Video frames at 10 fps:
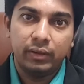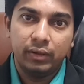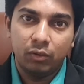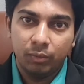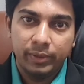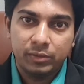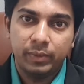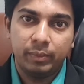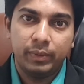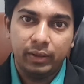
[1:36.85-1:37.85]
obese
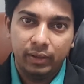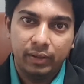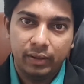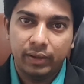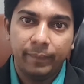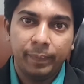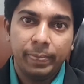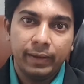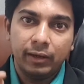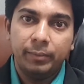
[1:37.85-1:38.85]
people in India,
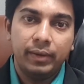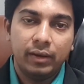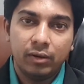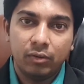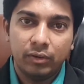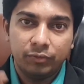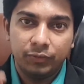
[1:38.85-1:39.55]
it will be around